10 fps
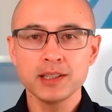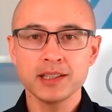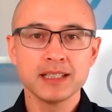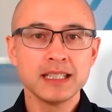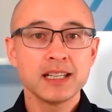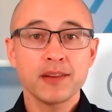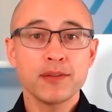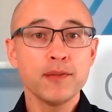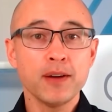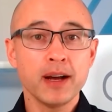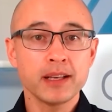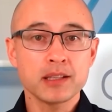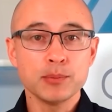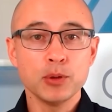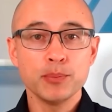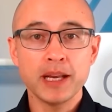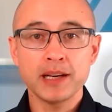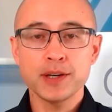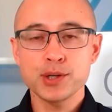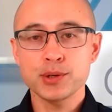And if you find it's more
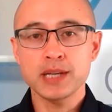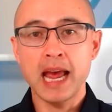beneficial to